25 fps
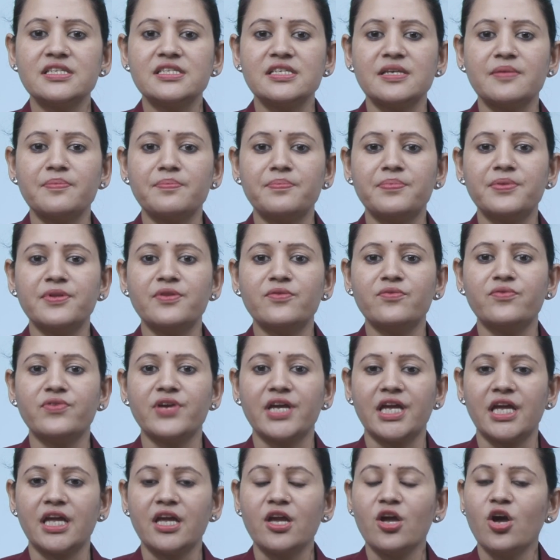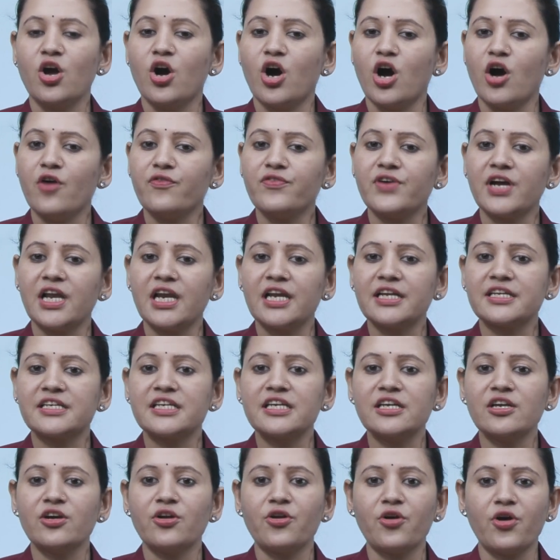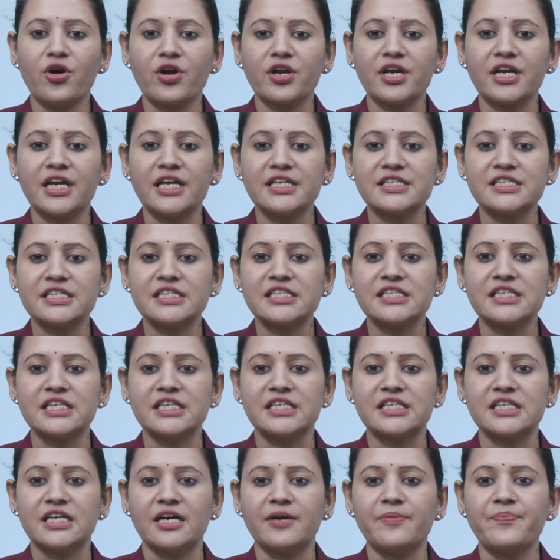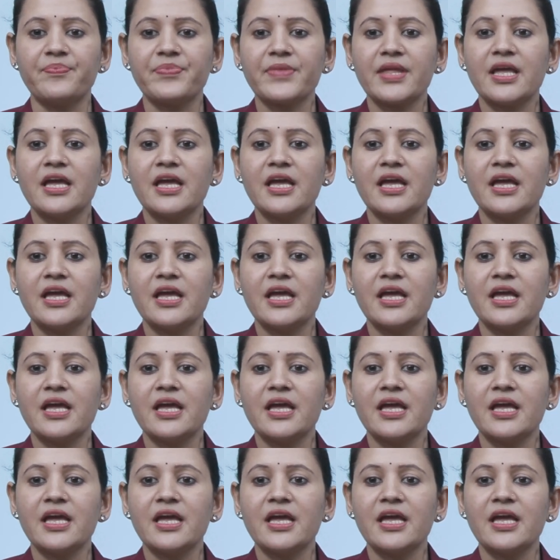simple way of collecting and organizing data.